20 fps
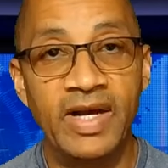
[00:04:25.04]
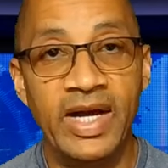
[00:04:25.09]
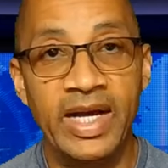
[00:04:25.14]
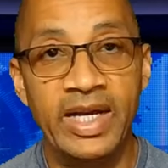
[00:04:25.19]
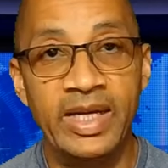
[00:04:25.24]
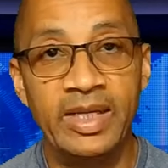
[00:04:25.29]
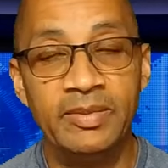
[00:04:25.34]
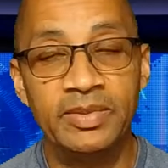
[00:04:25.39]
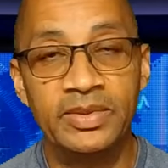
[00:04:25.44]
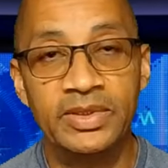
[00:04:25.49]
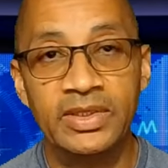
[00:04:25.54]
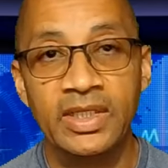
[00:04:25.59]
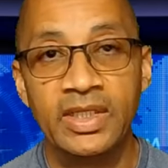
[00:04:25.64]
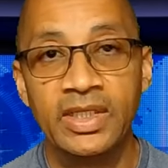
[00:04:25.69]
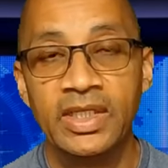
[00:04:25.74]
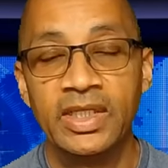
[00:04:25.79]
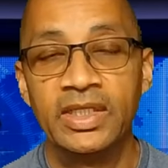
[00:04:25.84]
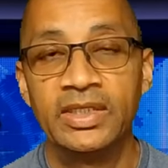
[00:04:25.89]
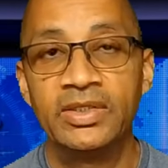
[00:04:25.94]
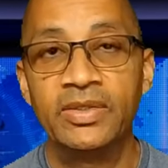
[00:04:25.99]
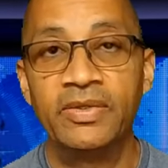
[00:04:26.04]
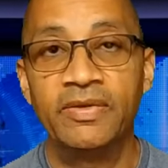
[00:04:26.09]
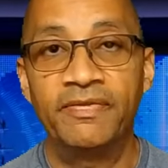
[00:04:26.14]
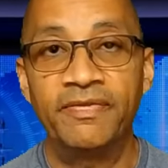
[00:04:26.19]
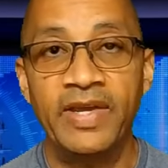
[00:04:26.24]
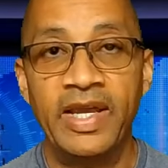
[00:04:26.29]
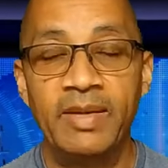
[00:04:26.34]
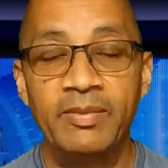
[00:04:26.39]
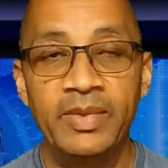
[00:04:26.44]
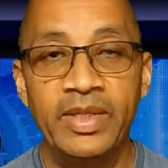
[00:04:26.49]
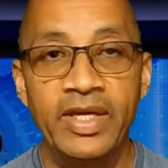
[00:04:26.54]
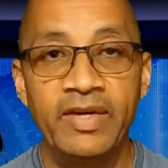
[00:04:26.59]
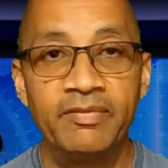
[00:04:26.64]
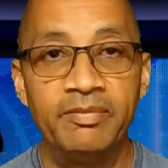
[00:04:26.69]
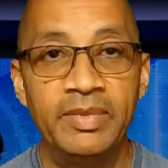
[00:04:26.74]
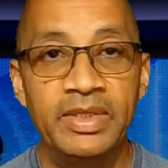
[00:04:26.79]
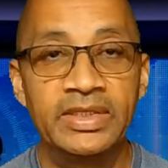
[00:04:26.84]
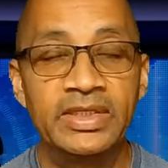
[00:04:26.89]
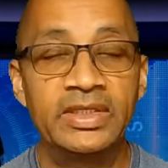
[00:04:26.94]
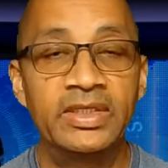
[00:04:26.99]
good vibes to the family
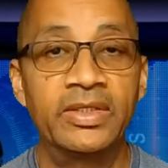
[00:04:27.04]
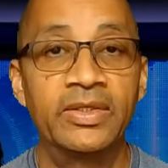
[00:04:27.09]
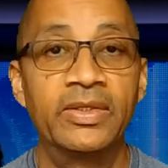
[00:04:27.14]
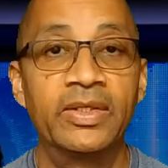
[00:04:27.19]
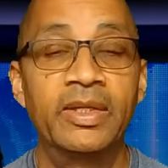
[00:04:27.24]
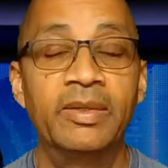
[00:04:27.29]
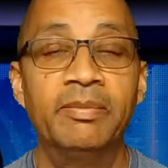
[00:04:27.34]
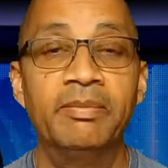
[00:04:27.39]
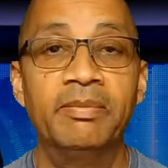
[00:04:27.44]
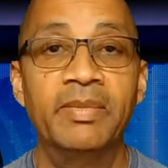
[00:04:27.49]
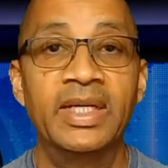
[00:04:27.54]
of Mr.